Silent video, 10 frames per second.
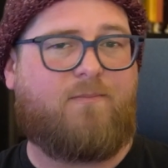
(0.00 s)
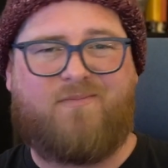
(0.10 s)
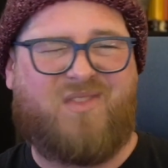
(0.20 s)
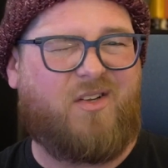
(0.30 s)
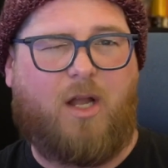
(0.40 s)

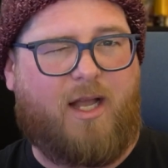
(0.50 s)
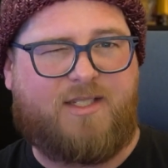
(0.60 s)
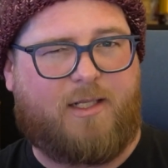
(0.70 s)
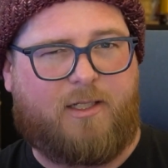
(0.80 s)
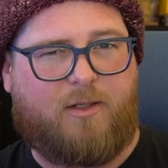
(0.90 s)
They're not as
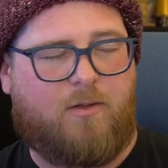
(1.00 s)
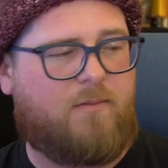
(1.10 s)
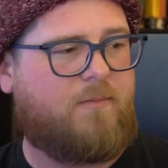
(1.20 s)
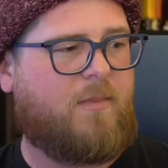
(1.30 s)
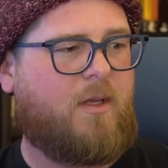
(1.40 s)

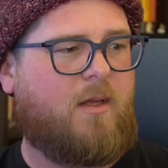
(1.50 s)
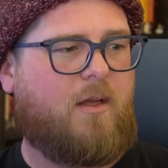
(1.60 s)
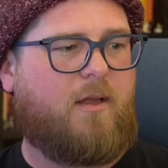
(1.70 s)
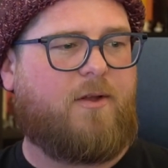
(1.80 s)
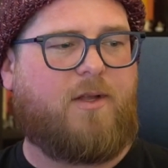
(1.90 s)
analytical.
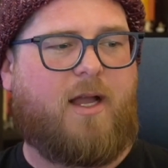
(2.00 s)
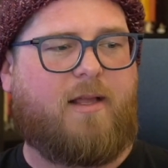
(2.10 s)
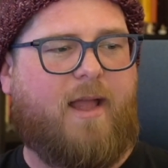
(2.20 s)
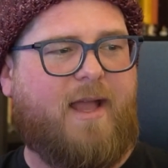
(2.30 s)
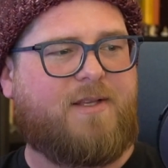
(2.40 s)
They're not
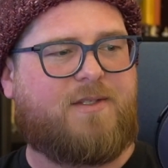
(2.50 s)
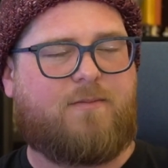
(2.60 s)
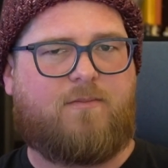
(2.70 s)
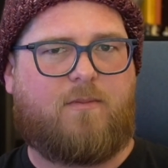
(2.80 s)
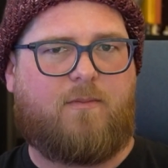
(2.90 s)
as
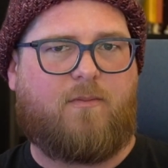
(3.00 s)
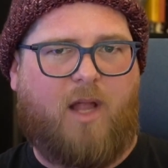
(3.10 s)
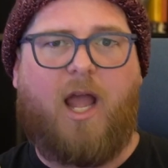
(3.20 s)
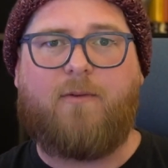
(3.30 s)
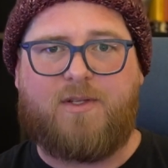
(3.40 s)

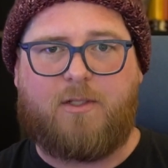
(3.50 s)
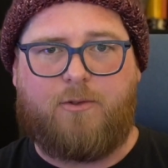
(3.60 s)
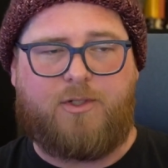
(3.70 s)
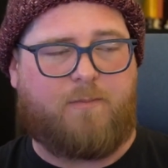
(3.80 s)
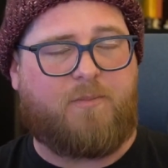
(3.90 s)
high
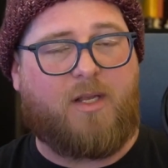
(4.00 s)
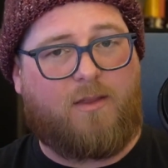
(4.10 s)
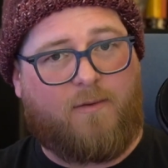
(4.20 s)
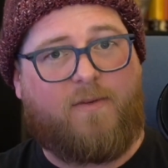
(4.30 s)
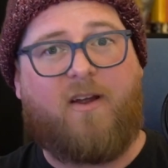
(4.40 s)
resolution, but
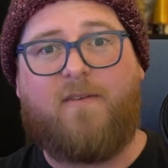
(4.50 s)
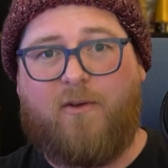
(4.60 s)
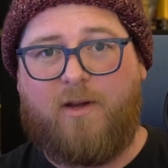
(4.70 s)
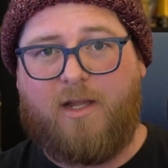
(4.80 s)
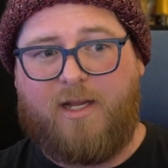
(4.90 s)
they're very,
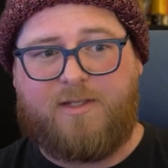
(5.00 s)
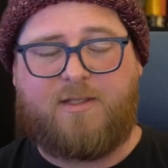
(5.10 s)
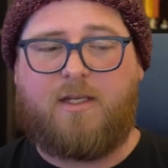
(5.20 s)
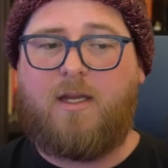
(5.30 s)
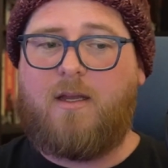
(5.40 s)
very
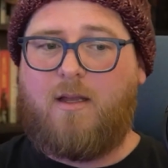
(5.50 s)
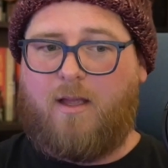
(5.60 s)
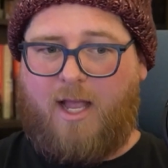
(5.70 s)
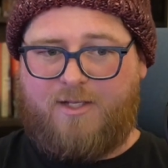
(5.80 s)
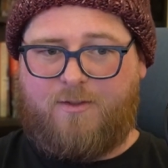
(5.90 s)
nice,
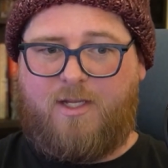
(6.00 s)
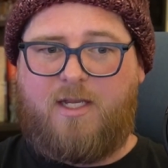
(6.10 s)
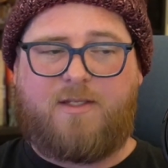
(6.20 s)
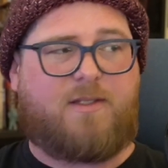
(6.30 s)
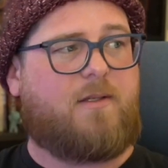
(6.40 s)
as are
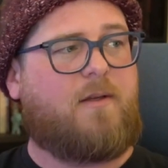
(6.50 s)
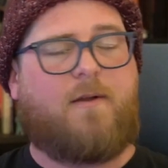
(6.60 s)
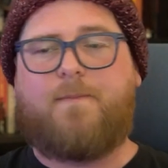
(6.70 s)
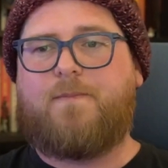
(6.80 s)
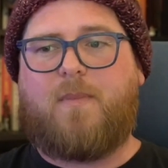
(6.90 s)
these.
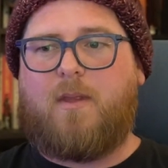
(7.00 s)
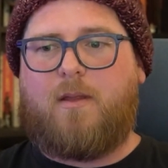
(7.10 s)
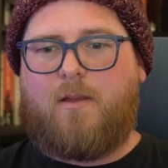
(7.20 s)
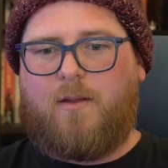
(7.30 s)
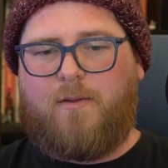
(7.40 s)

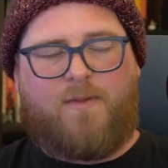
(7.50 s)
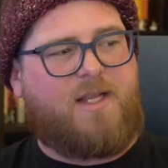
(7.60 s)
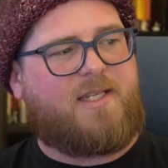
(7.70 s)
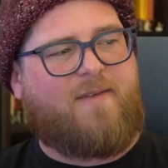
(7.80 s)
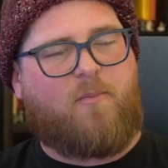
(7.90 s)

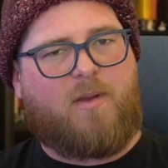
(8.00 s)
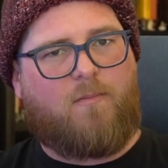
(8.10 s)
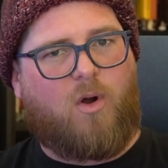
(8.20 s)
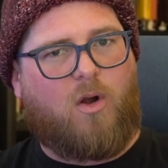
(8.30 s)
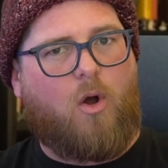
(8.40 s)
These have a bit
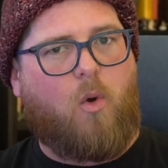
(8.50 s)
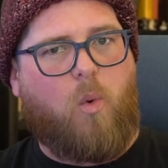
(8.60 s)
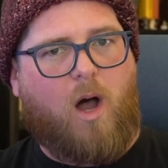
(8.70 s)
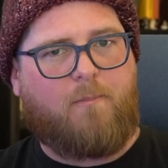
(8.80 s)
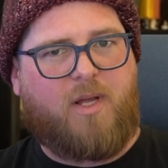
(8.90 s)
more
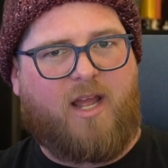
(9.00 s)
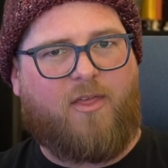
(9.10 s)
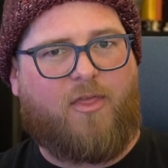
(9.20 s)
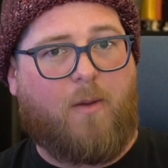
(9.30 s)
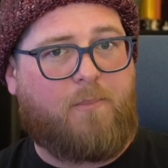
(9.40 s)
whomp and
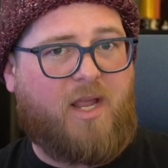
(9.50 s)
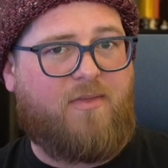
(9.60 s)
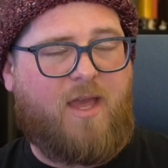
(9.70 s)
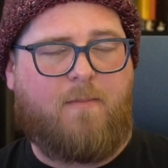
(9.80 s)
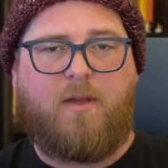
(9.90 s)
thump in
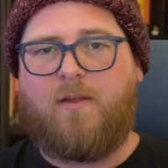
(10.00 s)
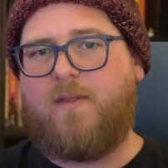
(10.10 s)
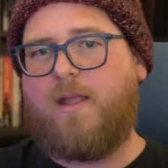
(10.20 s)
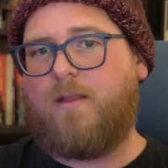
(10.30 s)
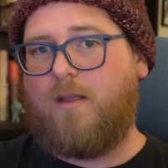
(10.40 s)
them
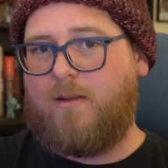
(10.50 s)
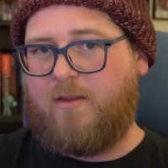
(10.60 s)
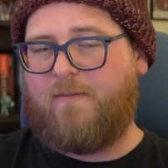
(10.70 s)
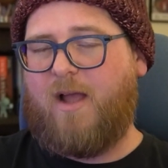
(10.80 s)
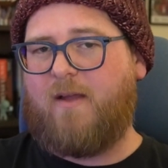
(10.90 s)
than
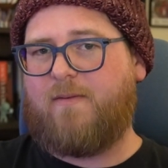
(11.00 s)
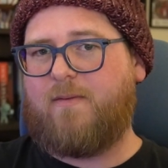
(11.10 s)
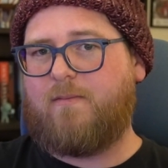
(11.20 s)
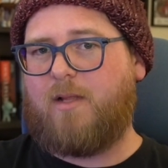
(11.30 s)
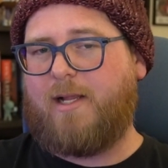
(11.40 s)
the
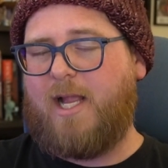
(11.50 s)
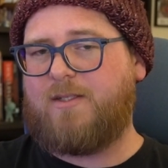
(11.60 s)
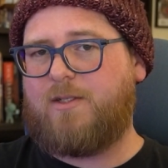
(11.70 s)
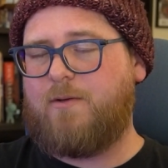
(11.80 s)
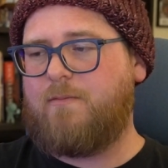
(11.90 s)

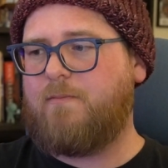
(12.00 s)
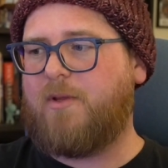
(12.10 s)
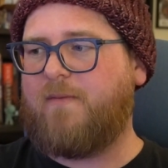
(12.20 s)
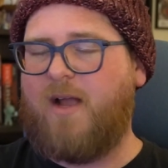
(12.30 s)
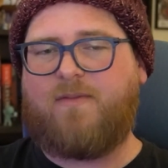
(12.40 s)
598s do, but
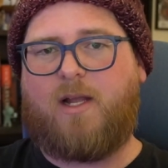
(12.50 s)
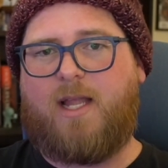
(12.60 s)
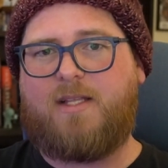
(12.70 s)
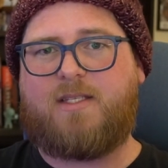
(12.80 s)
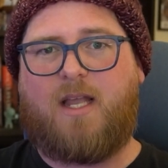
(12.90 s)
the
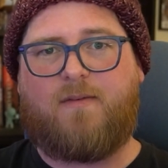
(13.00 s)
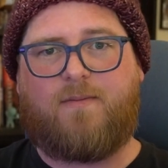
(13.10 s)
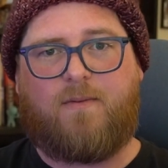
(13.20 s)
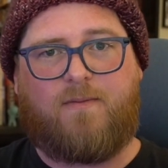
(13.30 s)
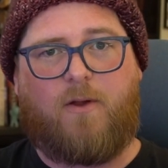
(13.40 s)
598s
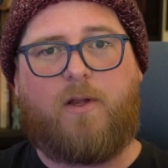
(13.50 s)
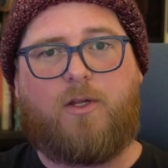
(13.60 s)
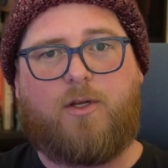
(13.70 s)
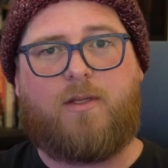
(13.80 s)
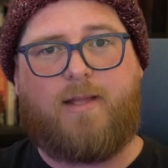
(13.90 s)
have very
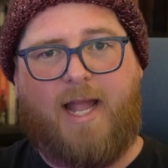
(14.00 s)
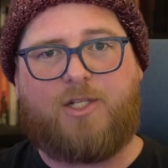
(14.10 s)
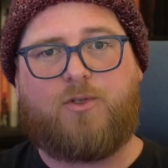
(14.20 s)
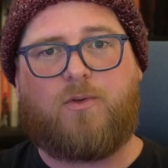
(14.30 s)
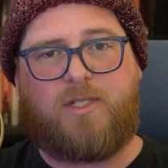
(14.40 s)
good
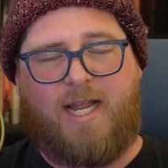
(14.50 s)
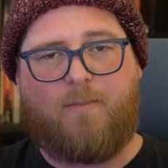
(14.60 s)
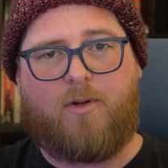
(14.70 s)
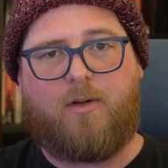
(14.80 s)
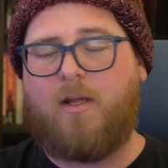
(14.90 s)
natural
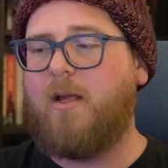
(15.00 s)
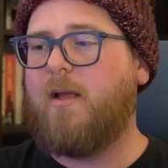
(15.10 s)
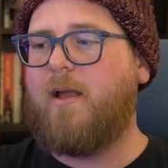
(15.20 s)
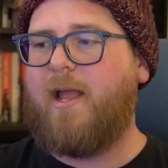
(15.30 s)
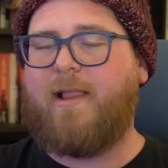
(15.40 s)
timbre
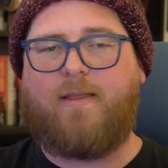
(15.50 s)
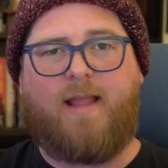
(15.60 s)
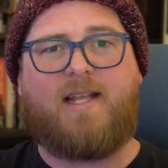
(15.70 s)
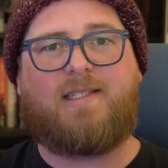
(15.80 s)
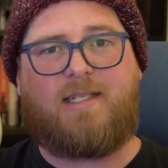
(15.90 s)
and a
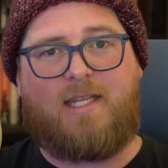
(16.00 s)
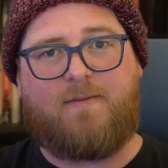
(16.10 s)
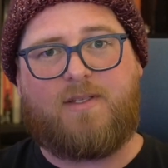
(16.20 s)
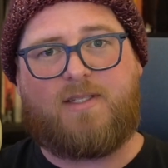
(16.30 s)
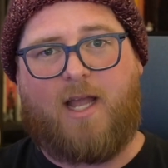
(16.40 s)
nice
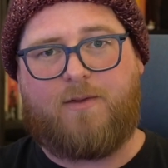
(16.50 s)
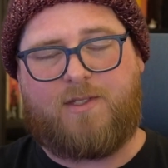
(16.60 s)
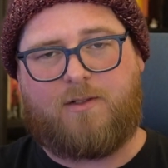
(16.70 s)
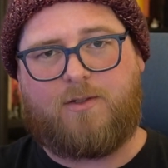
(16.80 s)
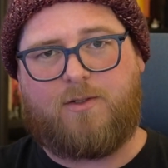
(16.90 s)
even sound
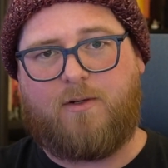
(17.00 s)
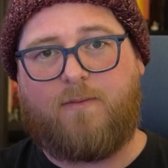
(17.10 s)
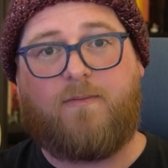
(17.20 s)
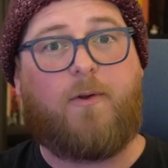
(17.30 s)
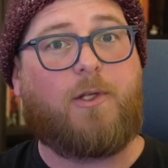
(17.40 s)
signature,
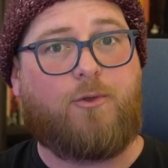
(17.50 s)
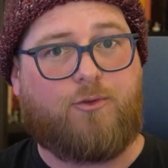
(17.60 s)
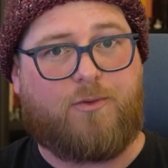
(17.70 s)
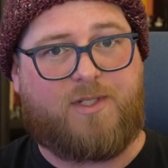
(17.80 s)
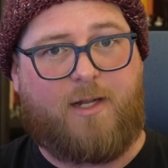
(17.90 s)
very
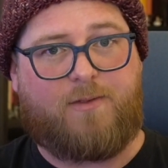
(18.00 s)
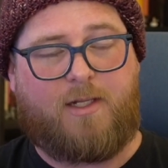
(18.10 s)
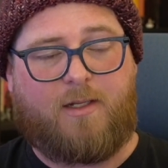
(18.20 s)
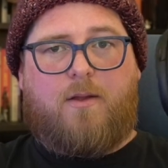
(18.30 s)
neutral sounding.